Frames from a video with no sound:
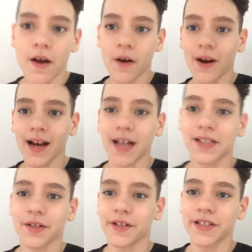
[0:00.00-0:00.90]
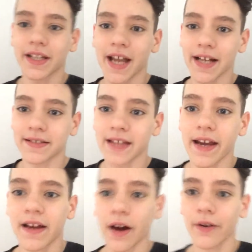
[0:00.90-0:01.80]
Alright guys, so it's the next
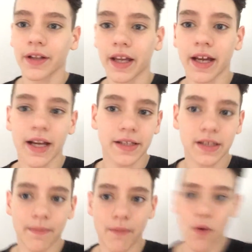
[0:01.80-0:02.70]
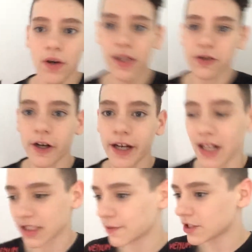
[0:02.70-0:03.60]
day. Currently it's the morning, so I
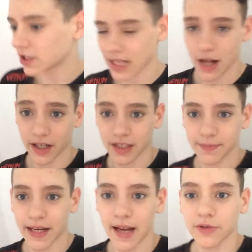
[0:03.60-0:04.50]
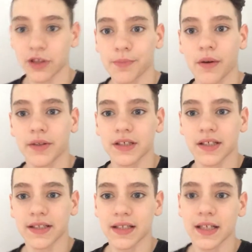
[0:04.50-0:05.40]
cannot speak too loudly because my neighbors are probably
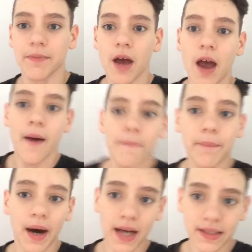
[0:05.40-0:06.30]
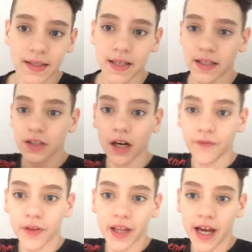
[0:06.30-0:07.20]
still asleep, but sorry
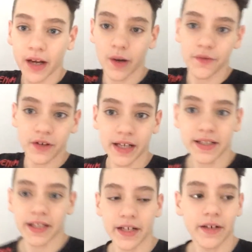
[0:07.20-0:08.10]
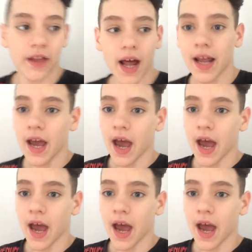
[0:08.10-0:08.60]
for the echo if you guys can hear that.